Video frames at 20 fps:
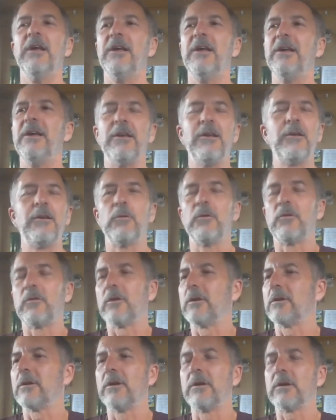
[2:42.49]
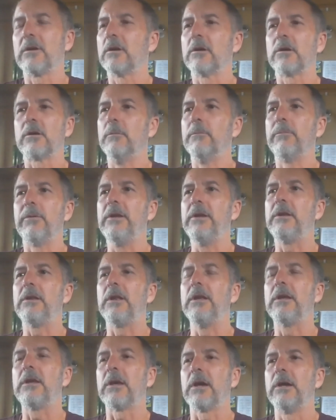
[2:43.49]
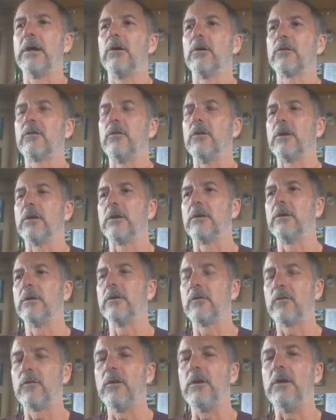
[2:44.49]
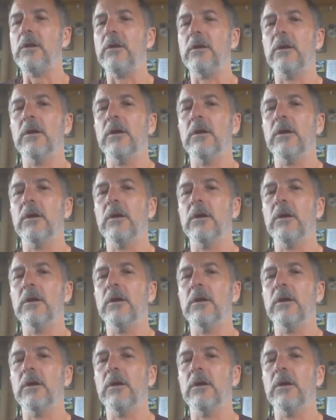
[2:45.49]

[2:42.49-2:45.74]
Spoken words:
It was a completely chaotic scene.